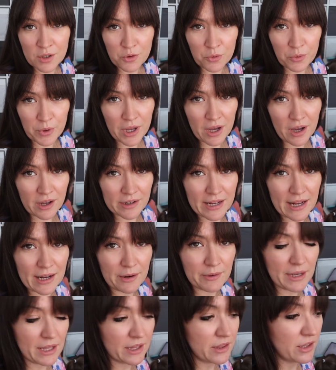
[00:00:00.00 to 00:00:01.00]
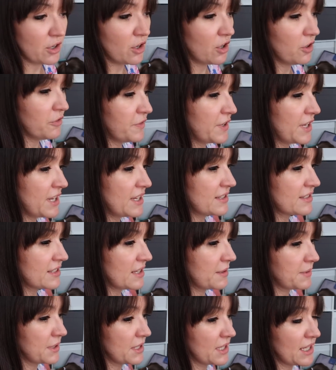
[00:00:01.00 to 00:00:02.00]
We are now in the office.
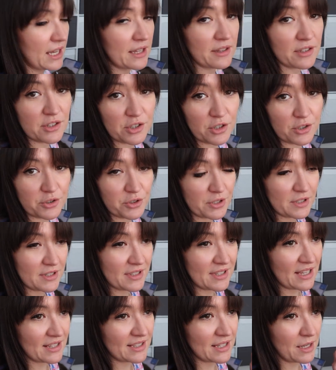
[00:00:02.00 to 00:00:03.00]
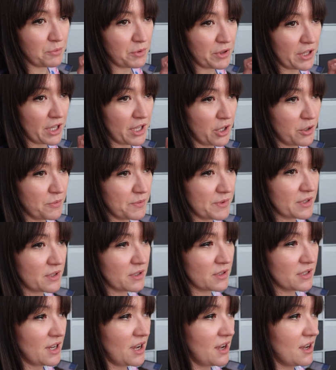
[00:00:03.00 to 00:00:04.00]
I'm going to get the children set up with their
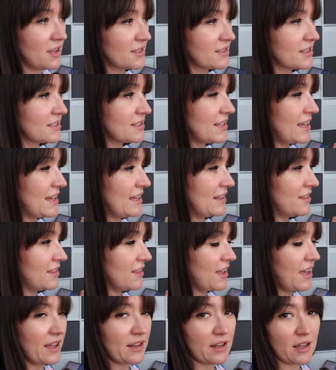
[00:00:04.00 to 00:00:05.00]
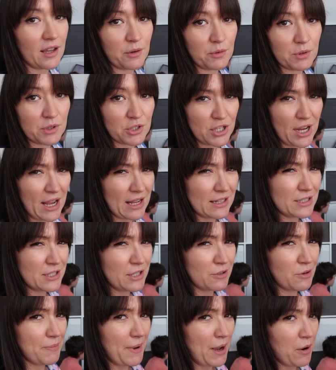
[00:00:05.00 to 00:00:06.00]
homeschool tasks and then I will chat
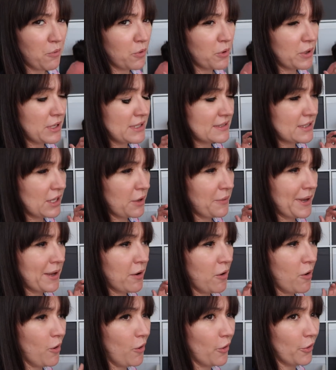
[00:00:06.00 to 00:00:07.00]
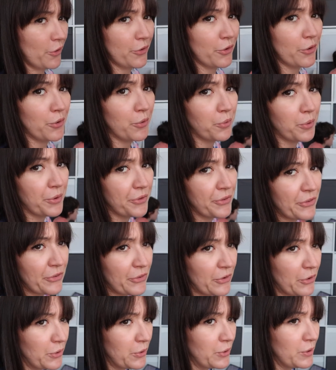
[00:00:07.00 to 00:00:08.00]
to you about what is going on with
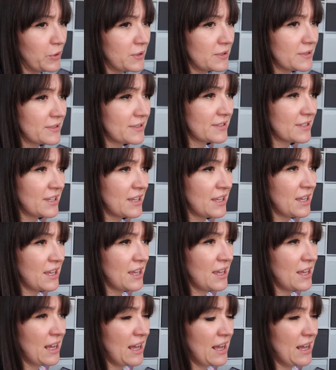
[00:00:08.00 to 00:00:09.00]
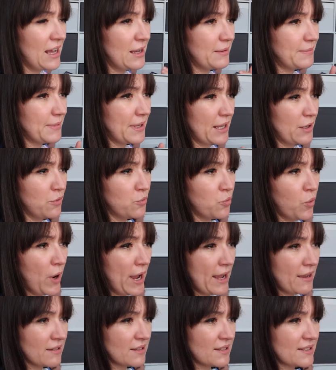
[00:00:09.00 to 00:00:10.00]
schools in
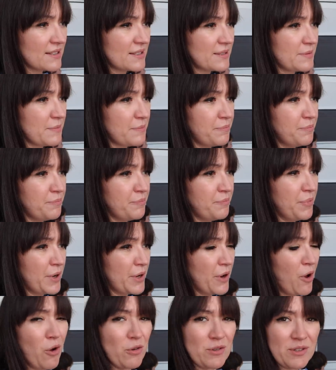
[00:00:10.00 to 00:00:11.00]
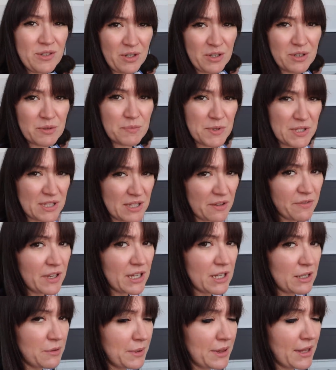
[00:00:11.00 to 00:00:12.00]
Wales, but also
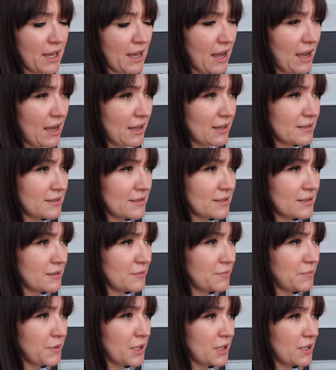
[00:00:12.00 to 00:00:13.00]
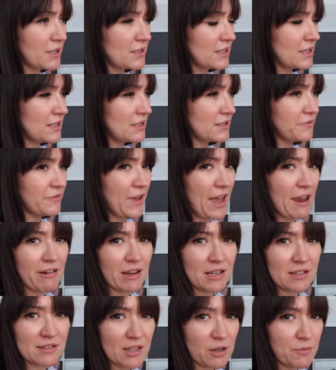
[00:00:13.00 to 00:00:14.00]
specifically with us, because it's
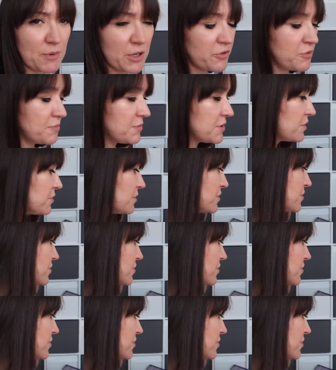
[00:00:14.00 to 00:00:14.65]
varying so much from school